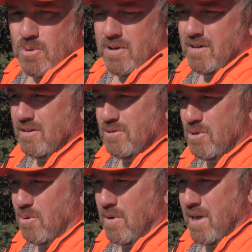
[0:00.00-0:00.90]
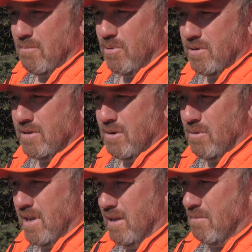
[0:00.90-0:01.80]
Uh, there's no way I'm putting out
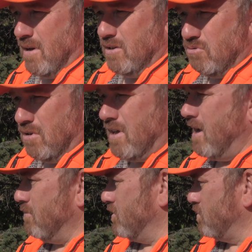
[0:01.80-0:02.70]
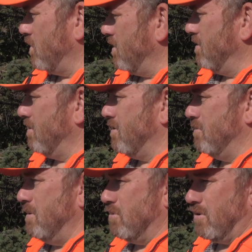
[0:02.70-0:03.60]
any of my trail cameras where other
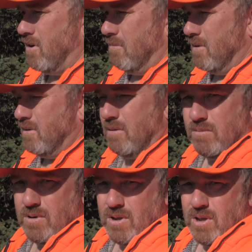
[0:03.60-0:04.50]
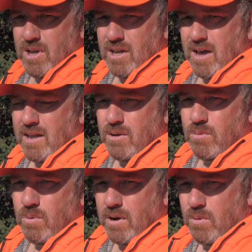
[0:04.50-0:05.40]
people are coming and kind
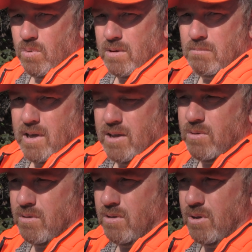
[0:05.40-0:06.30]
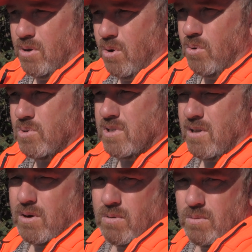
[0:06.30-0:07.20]
of where one bike goes,
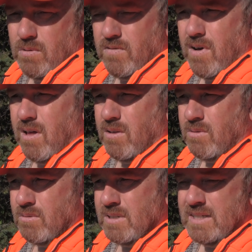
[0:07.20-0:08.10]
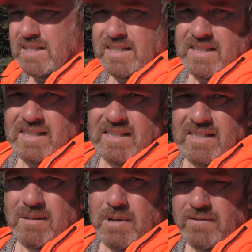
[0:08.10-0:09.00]
another one will follow
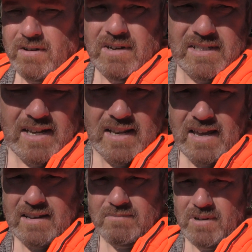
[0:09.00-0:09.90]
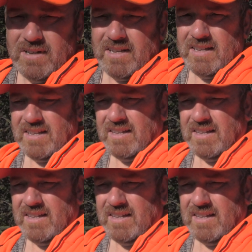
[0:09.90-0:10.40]
might have already said that, but